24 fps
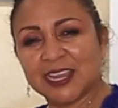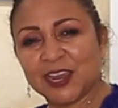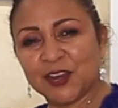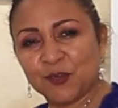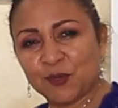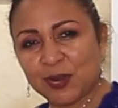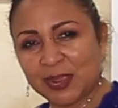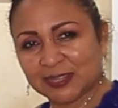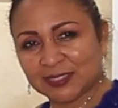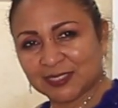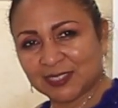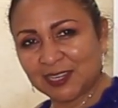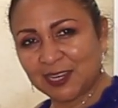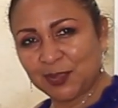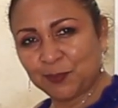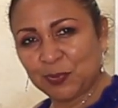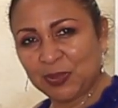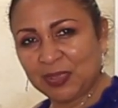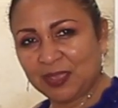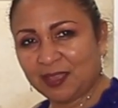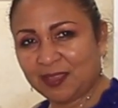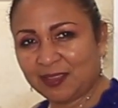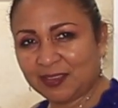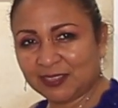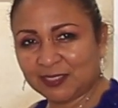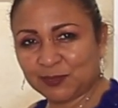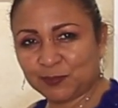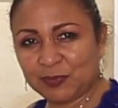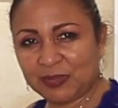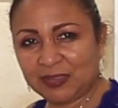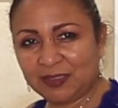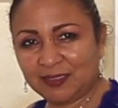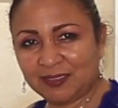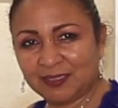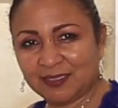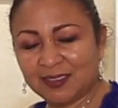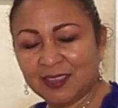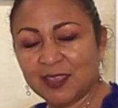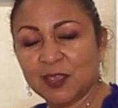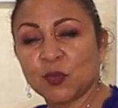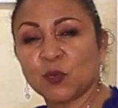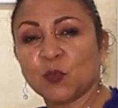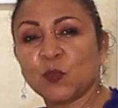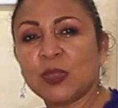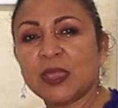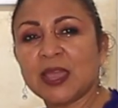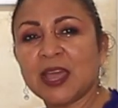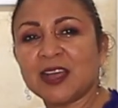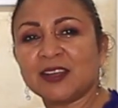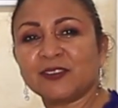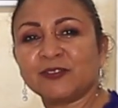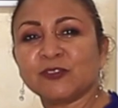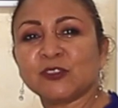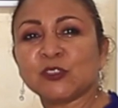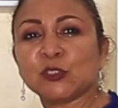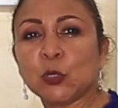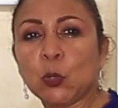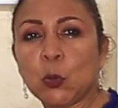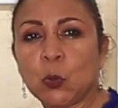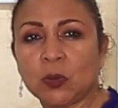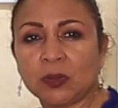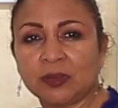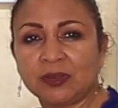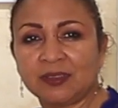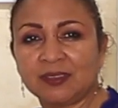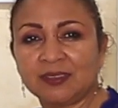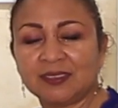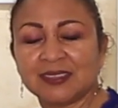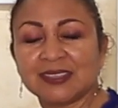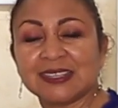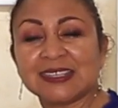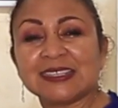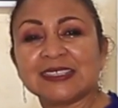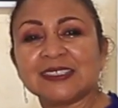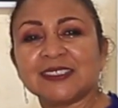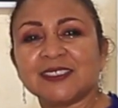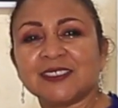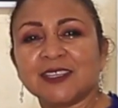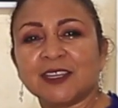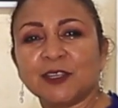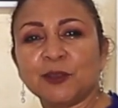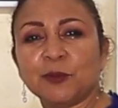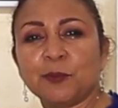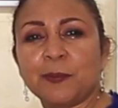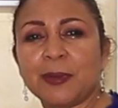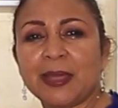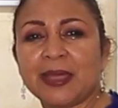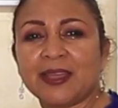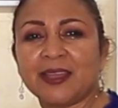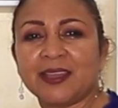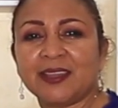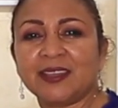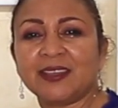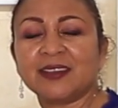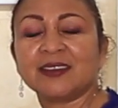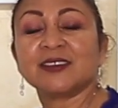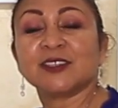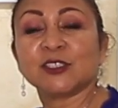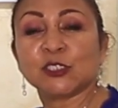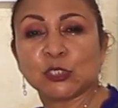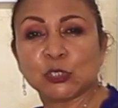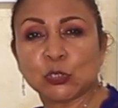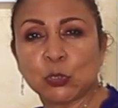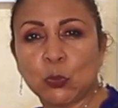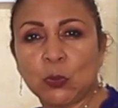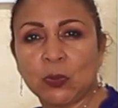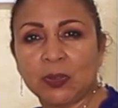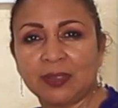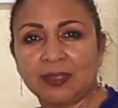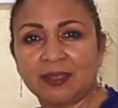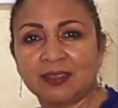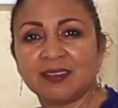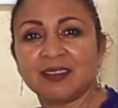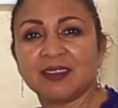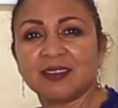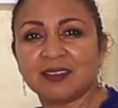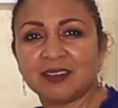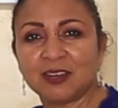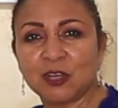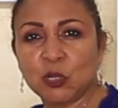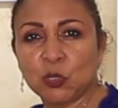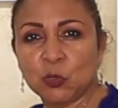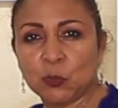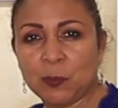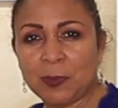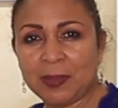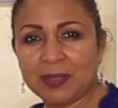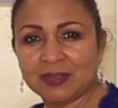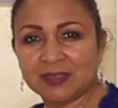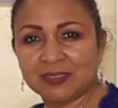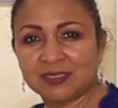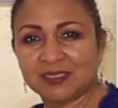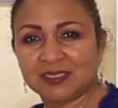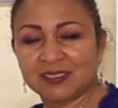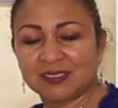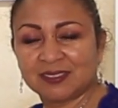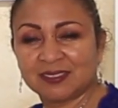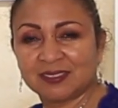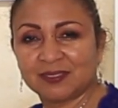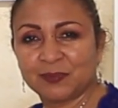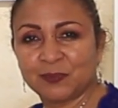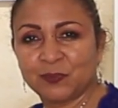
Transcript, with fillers: Directly behind me, we have Dawn, done by Joy Luk Pat.